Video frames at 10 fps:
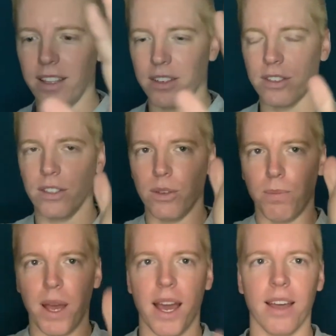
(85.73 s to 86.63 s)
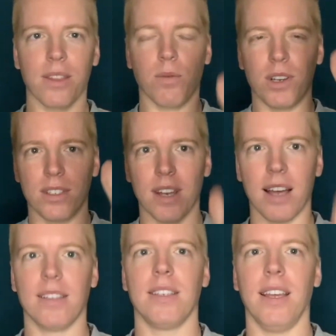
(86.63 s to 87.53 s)
there's a little path where it's not
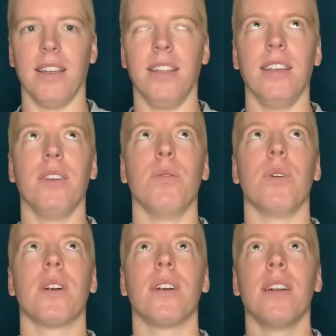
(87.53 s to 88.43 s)
sandy, where